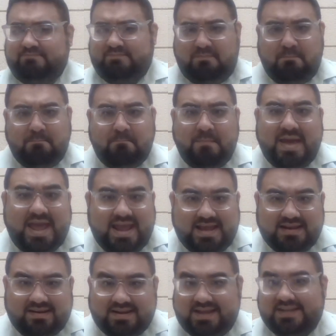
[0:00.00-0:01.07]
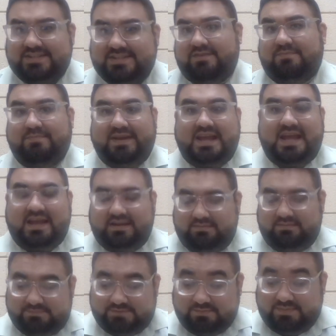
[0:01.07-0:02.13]
mainly to
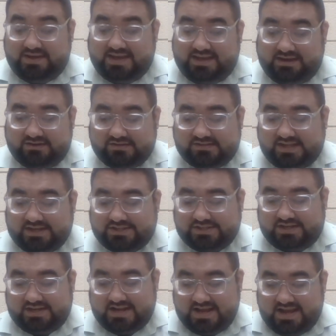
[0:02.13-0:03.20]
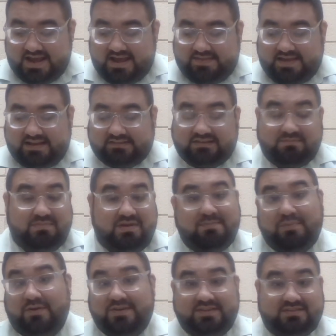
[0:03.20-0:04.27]
begin your session. That is going to be
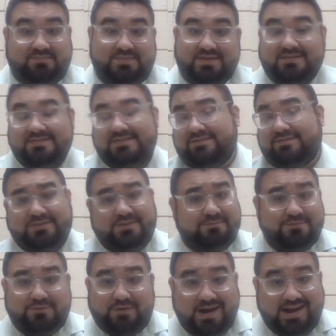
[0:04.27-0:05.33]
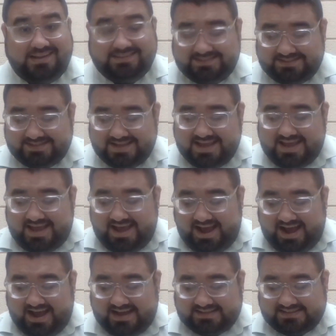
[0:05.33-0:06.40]
participants, some friends,
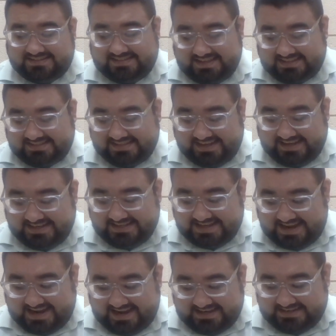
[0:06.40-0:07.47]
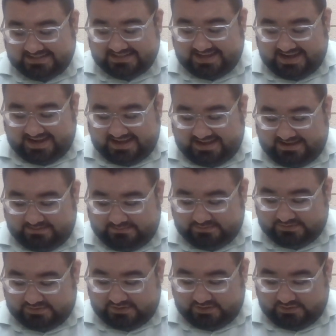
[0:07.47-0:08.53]
six-sided die,
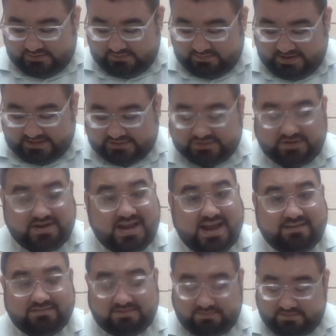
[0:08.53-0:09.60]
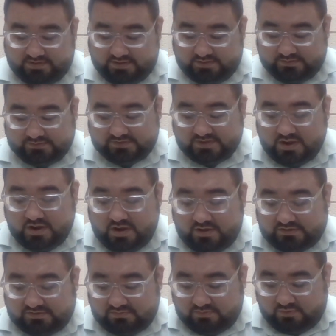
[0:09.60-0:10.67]
so make sure you have some of those.
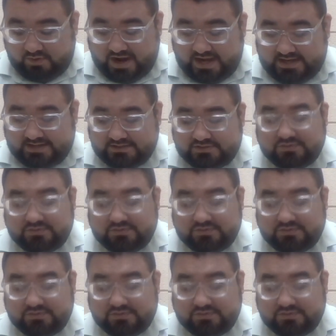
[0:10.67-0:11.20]
Some writing